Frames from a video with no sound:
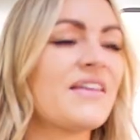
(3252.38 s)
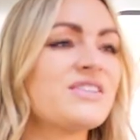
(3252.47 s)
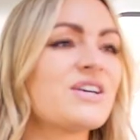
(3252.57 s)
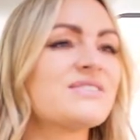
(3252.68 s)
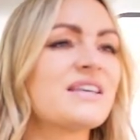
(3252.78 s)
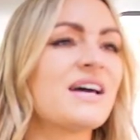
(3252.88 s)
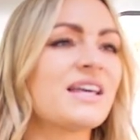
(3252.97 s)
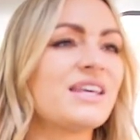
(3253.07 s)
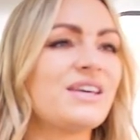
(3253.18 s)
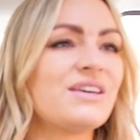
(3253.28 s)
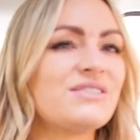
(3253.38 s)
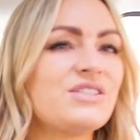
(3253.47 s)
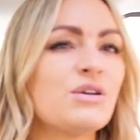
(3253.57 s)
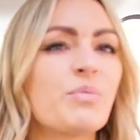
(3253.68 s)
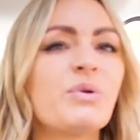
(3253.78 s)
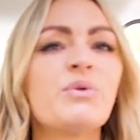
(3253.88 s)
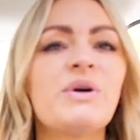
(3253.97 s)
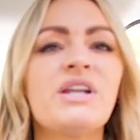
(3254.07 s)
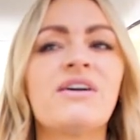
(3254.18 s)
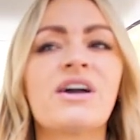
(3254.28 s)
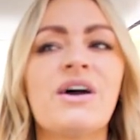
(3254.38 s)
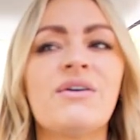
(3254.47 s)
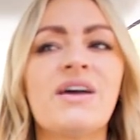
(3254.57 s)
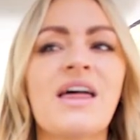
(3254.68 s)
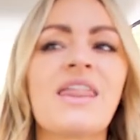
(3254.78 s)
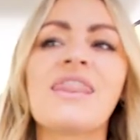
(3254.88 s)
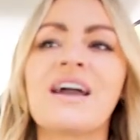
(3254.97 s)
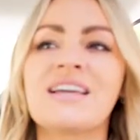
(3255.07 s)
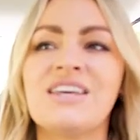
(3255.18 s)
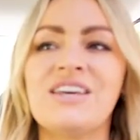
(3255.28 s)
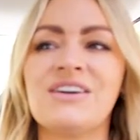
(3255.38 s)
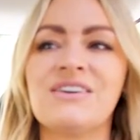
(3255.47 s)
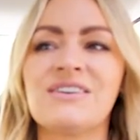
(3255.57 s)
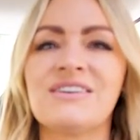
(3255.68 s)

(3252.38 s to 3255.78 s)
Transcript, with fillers: And they don't say thank you. Do you yeah. open your window and go, thank you?